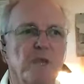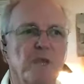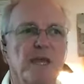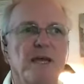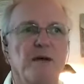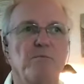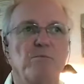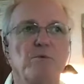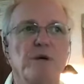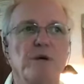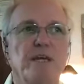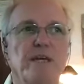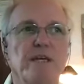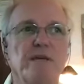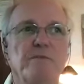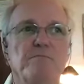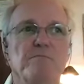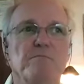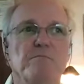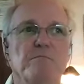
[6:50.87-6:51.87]
And
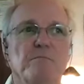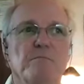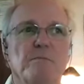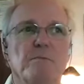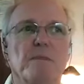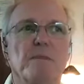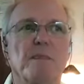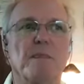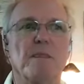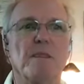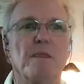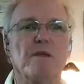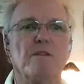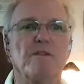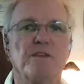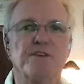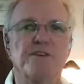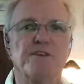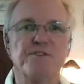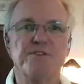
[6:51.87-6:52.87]

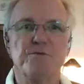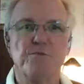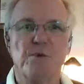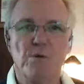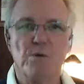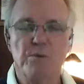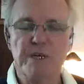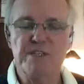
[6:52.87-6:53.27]
this is what